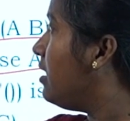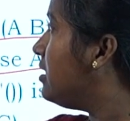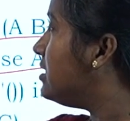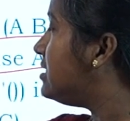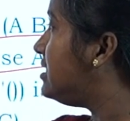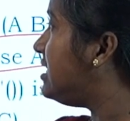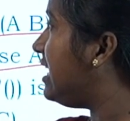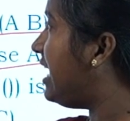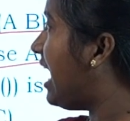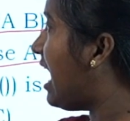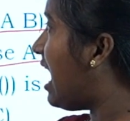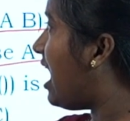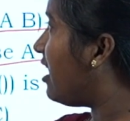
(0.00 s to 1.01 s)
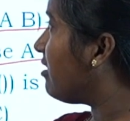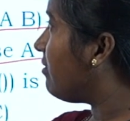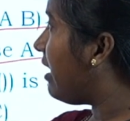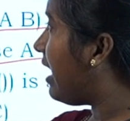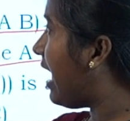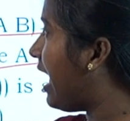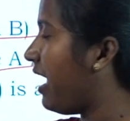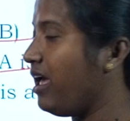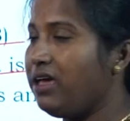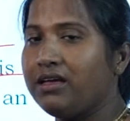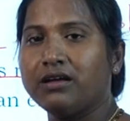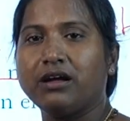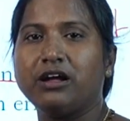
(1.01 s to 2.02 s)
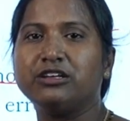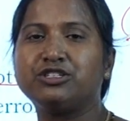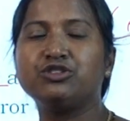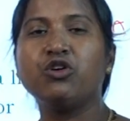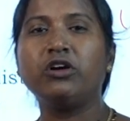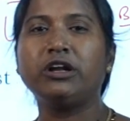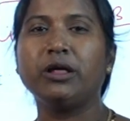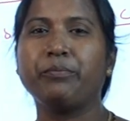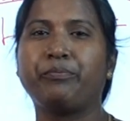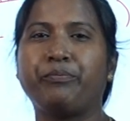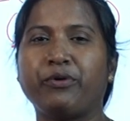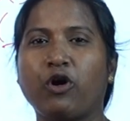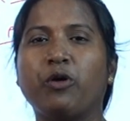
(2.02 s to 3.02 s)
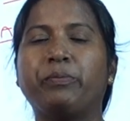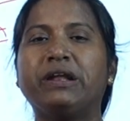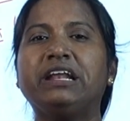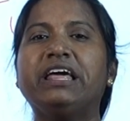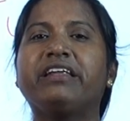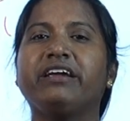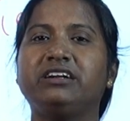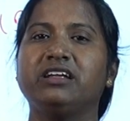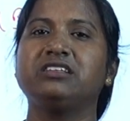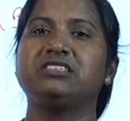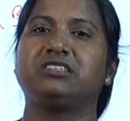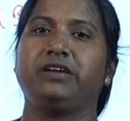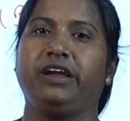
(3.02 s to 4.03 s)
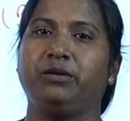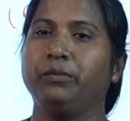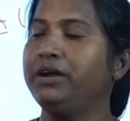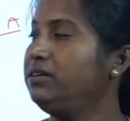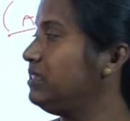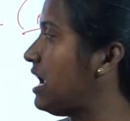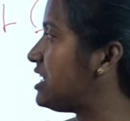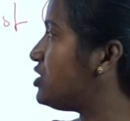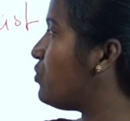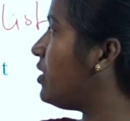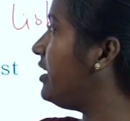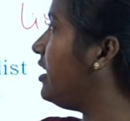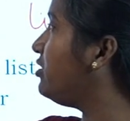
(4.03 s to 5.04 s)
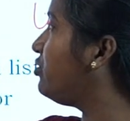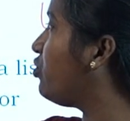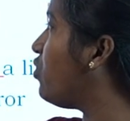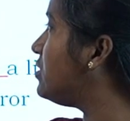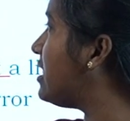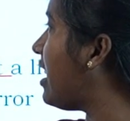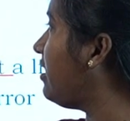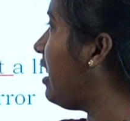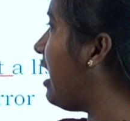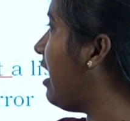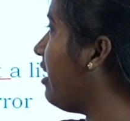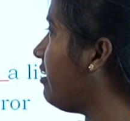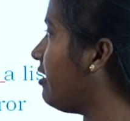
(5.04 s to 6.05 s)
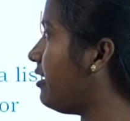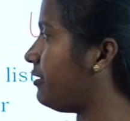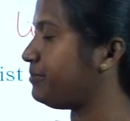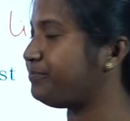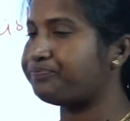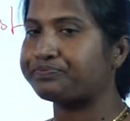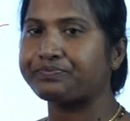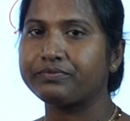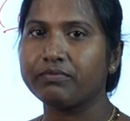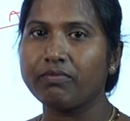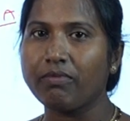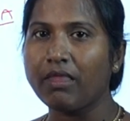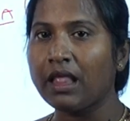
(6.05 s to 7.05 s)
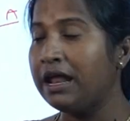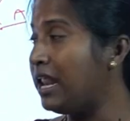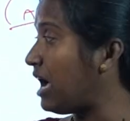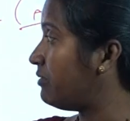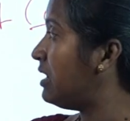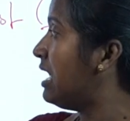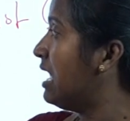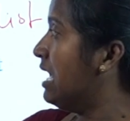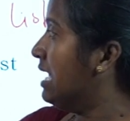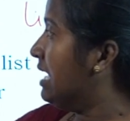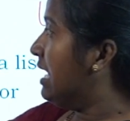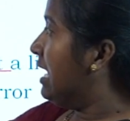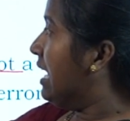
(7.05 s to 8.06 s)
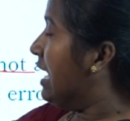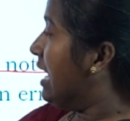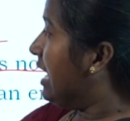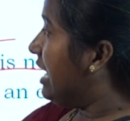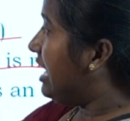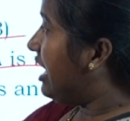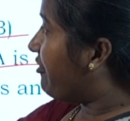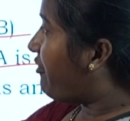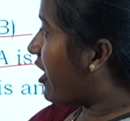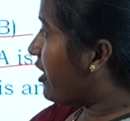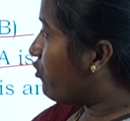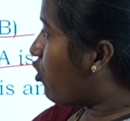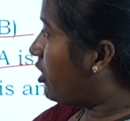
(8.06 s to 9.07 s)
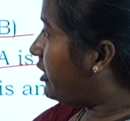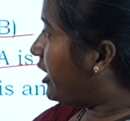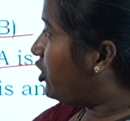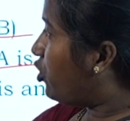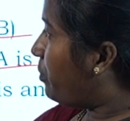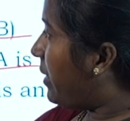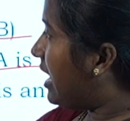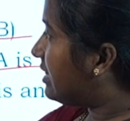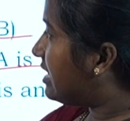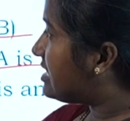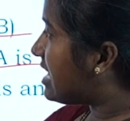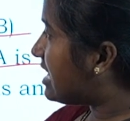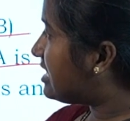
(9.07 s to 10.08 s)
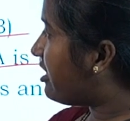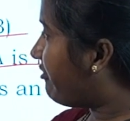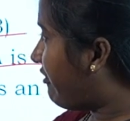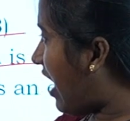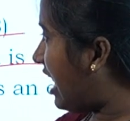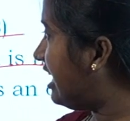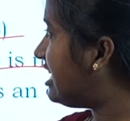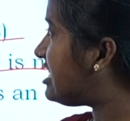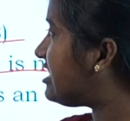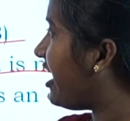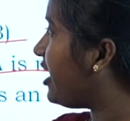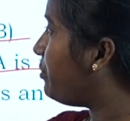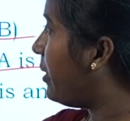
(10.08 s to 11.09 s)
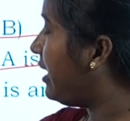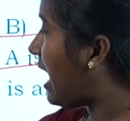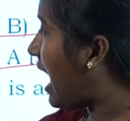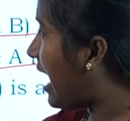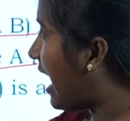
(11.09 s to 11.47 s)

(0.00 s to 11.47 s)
CAR A is not a properly written statement, that's what it throws an error. Now, if I wanted to make this as a valid statement, I